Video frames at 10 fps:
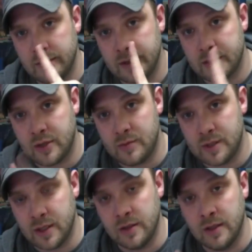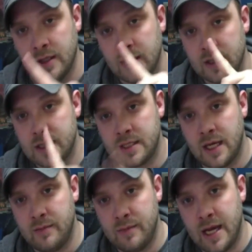description,
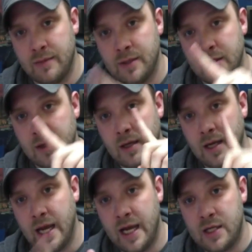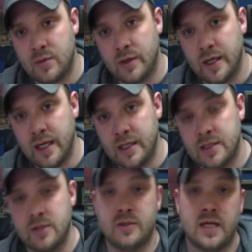sitemap, H1 and
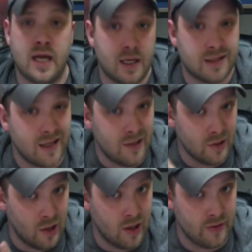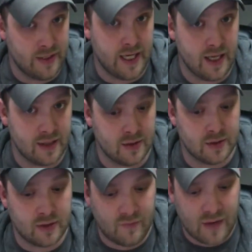H2 tags, and your alt tags. Those
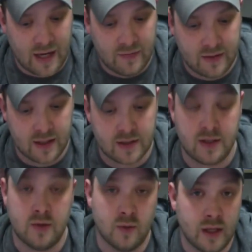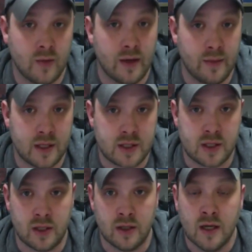are the 5 things that you really want to make
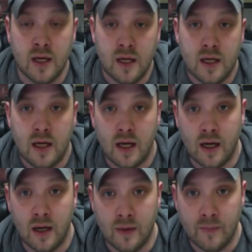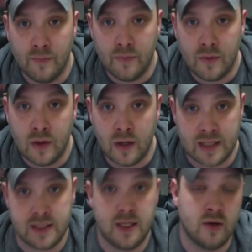sure your
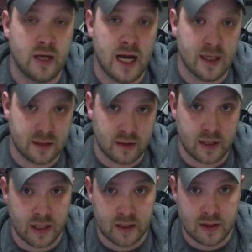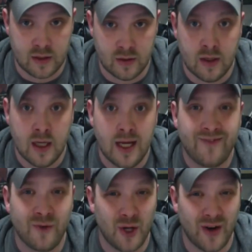SEO guy is looking into
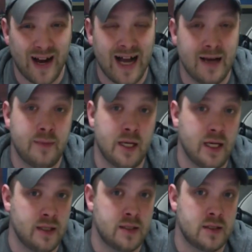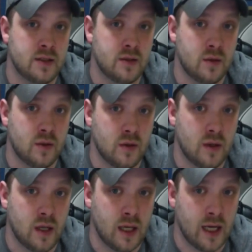for your on-page
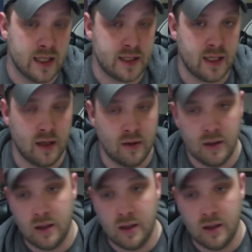SEO.